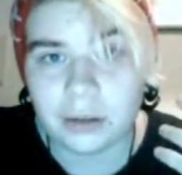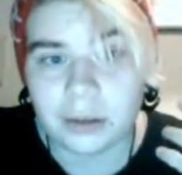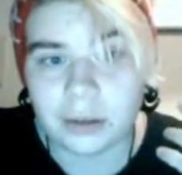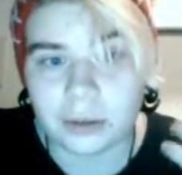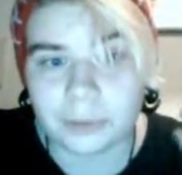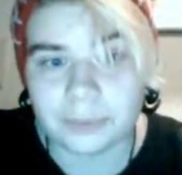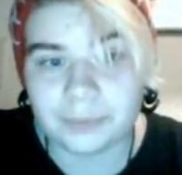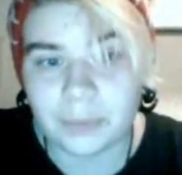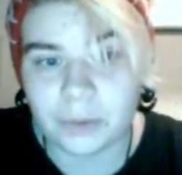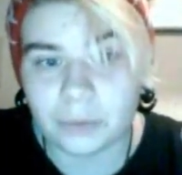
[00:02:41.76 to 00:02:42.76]
So,
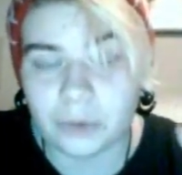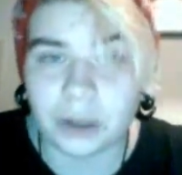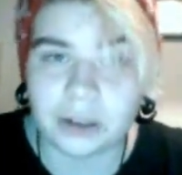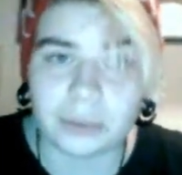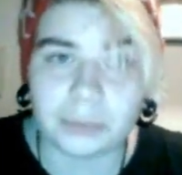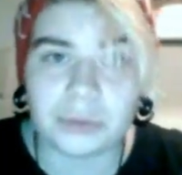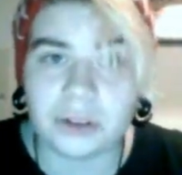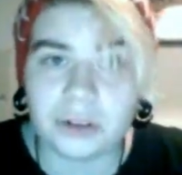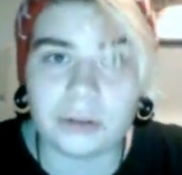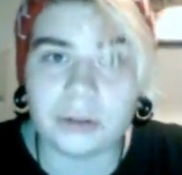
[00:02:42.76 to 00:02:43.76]
we got some
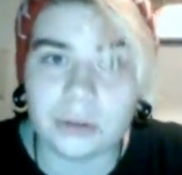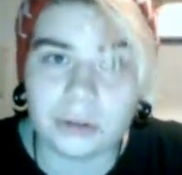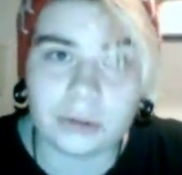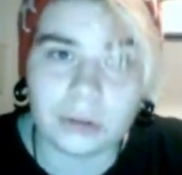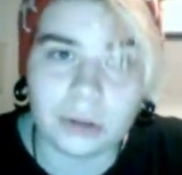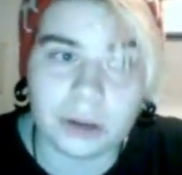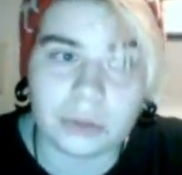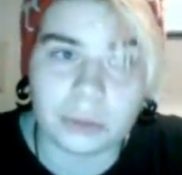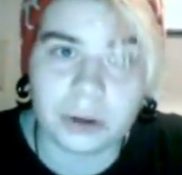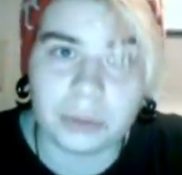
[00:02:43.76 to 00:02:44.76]
pretty, like,
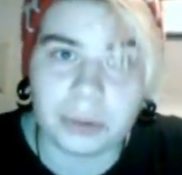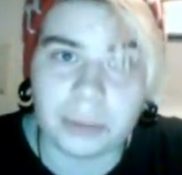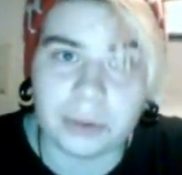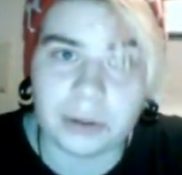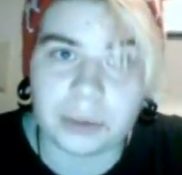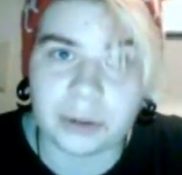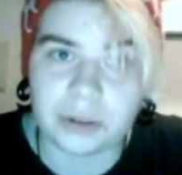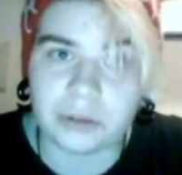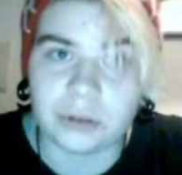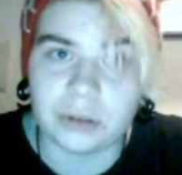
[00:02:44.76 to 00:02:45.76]
smart people at my
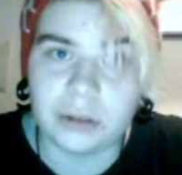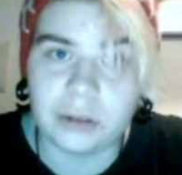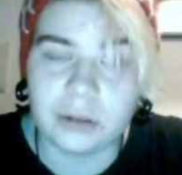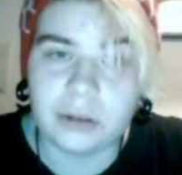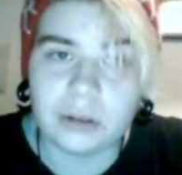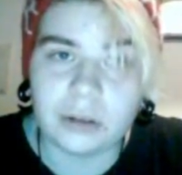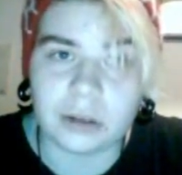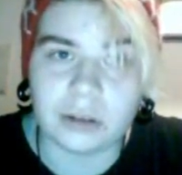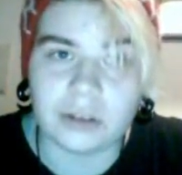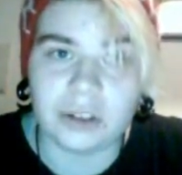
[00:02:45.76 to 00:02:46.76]
school.
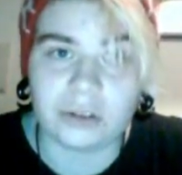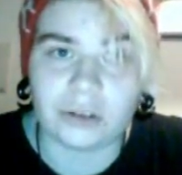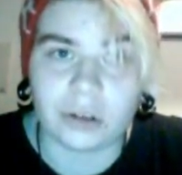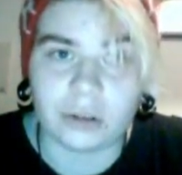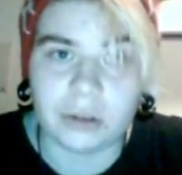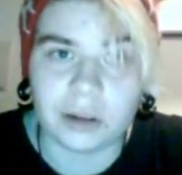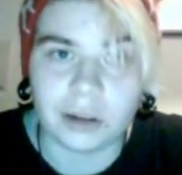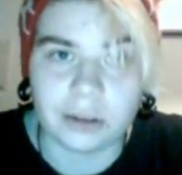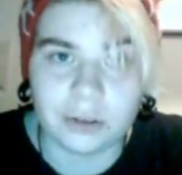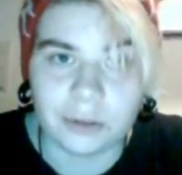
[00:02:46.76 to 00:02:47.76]
Like, the teachers are, at
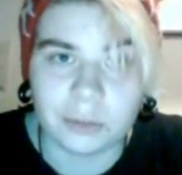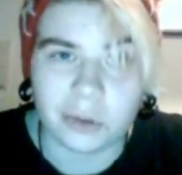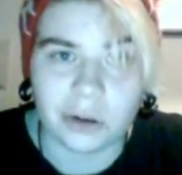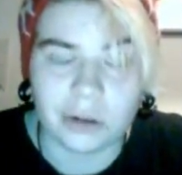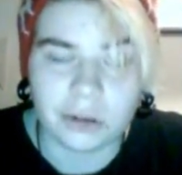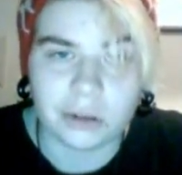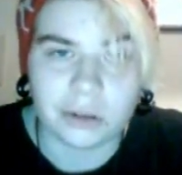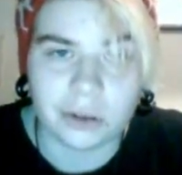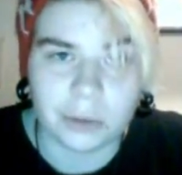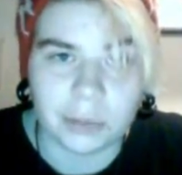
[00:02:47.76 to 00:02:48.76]
least, smart.
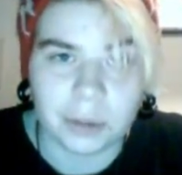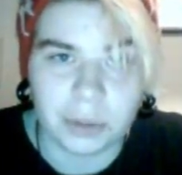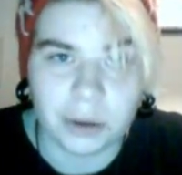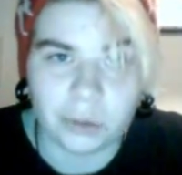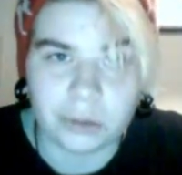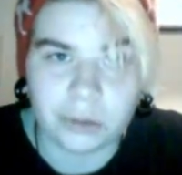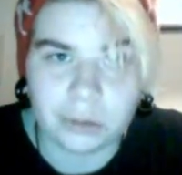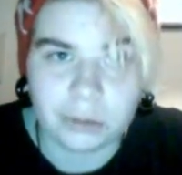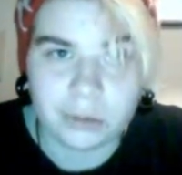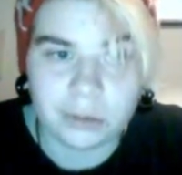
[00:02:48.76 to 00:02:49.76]
And some of my peers.
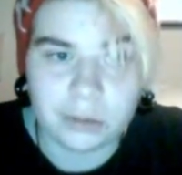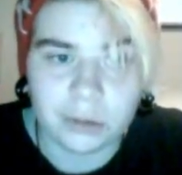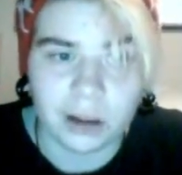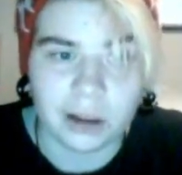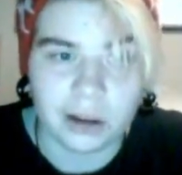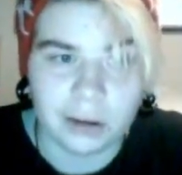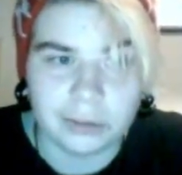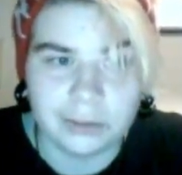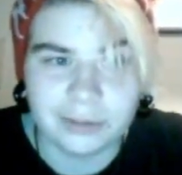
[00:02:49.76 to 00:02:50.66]
A lot.